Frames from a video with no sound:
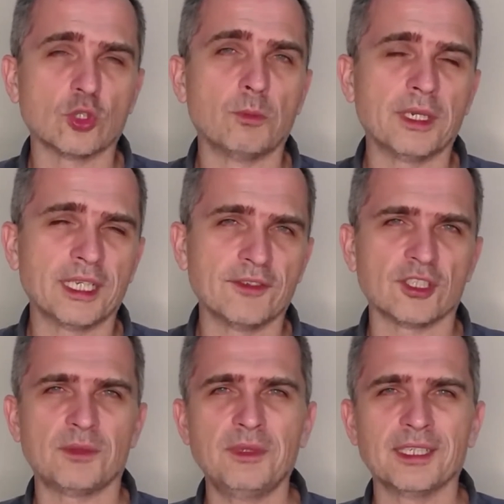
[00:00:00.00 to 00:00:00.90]
Due to the
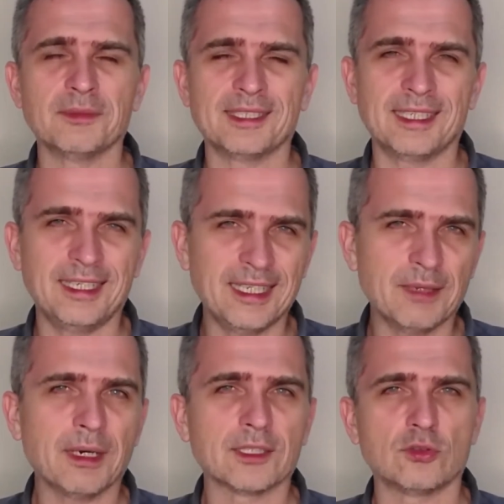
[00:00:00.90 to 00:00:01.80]
fact that
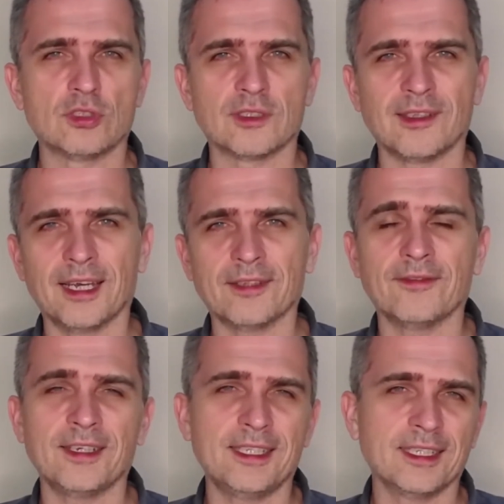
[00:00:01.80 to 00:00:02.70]
tomorrow we will
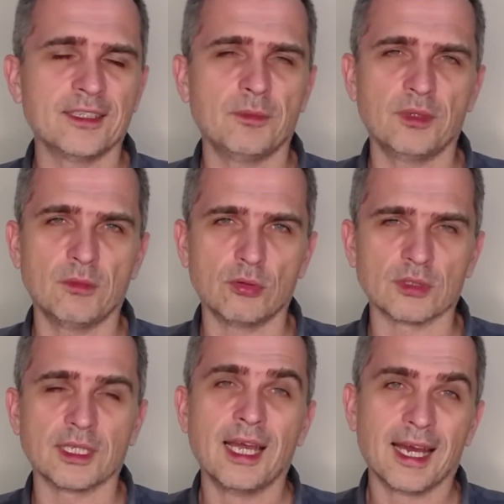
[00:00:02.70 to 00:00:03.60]
have a bright
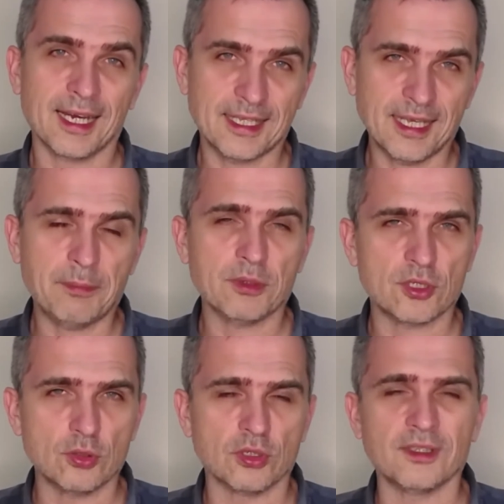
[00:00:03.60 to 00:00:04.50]
Easter
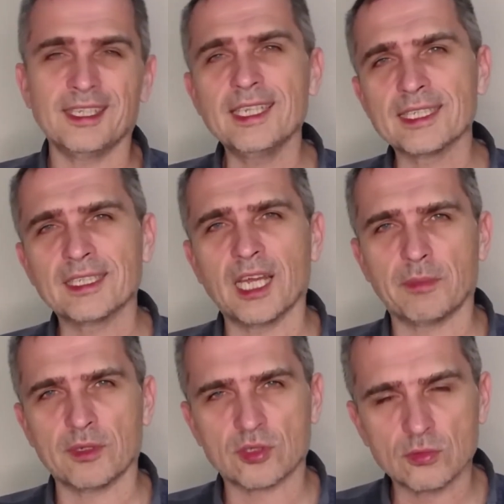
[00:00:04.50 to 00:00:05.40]
holiday, I
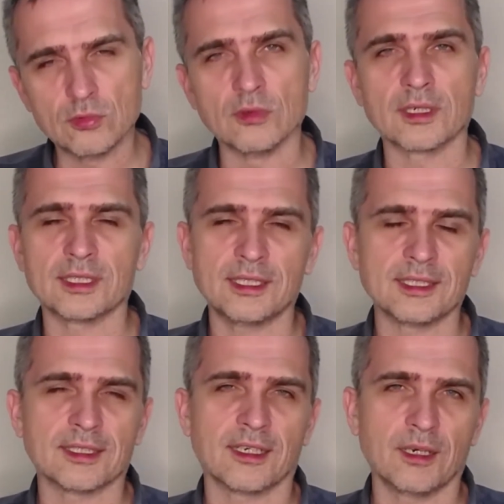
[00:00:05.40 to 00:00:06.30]
decided to make
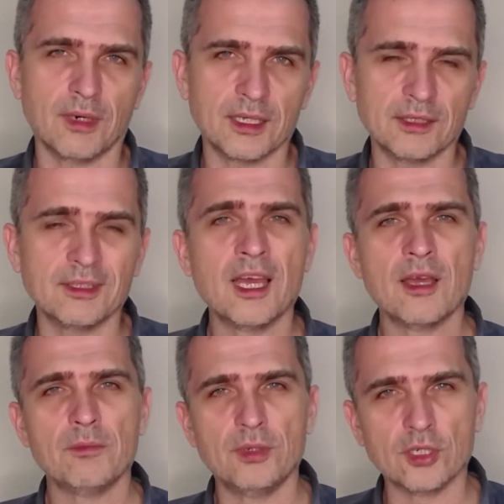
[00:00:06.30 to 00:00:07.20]
myself,
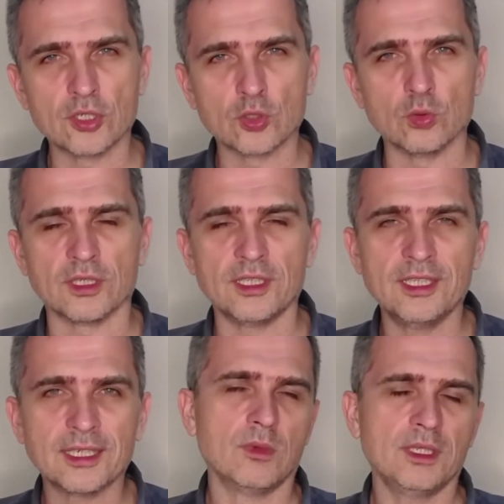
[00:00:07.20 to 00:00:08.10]
to some
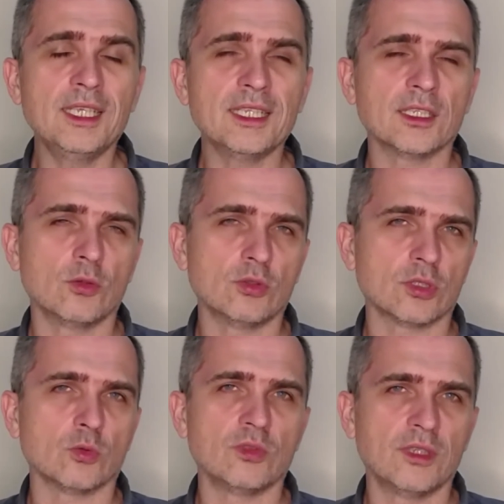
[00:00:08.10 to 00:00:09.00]
extent, a day
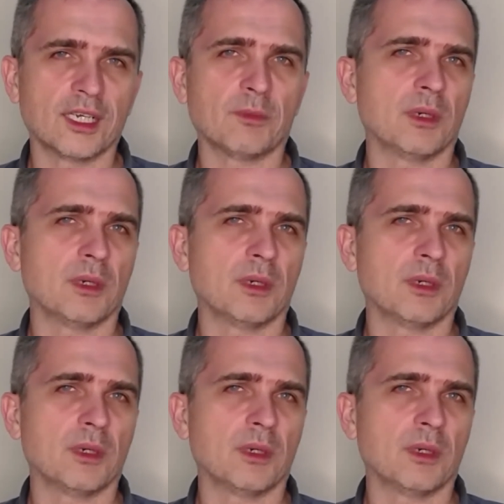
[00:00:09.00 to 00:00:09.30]
off.